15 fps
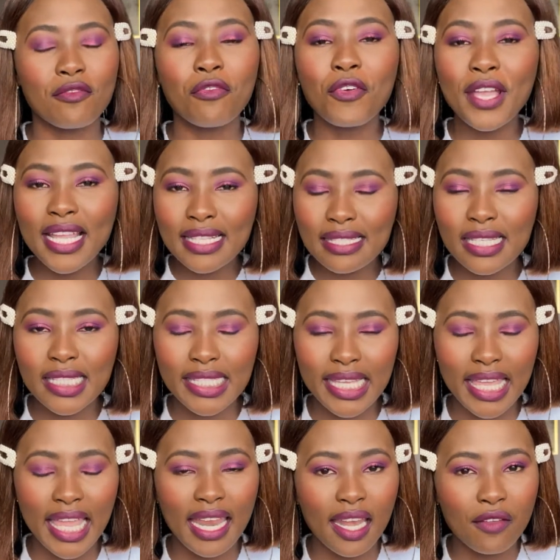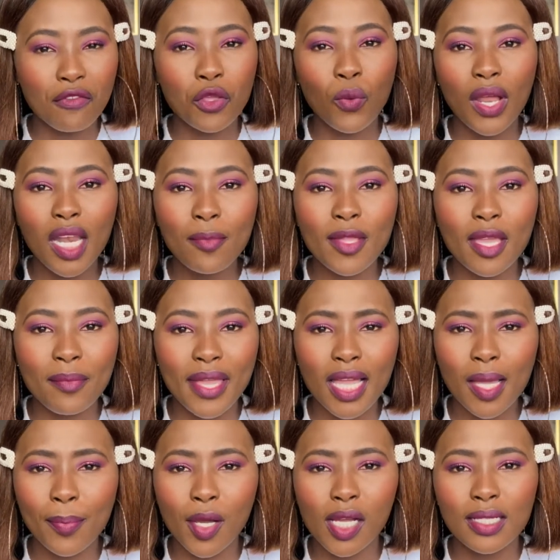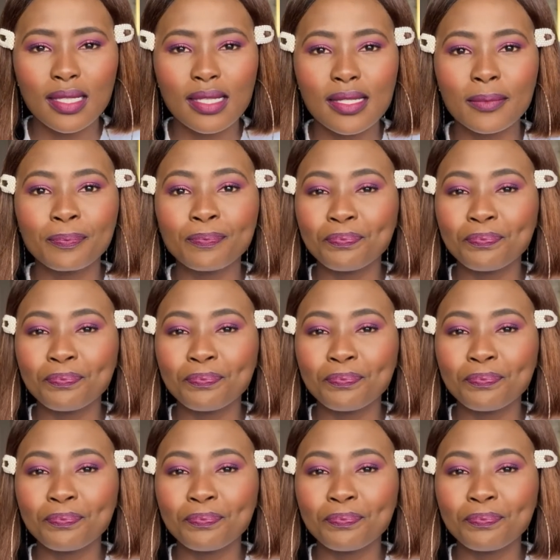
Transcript: For instance, again, if you want to be a makeup artist,